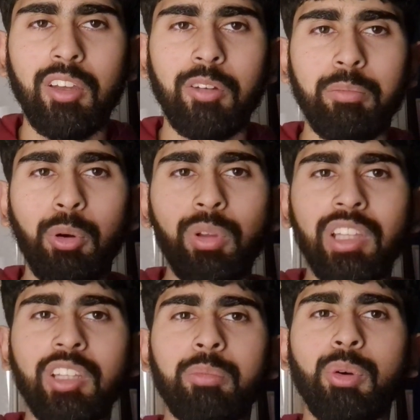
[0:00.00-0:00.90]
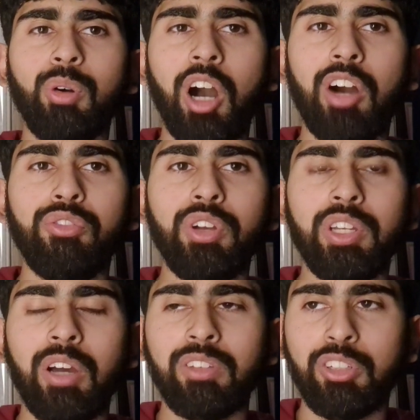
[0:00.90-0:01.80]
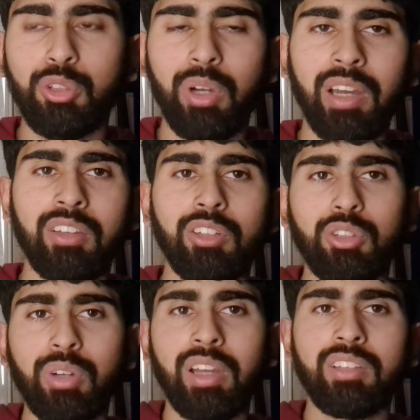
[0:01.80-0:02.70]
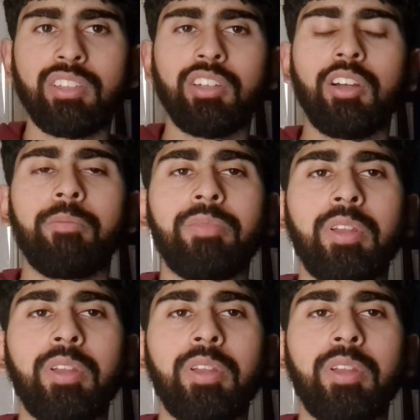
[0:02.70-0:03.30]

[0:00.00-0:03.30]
bowling the ball halfway down the track and trying to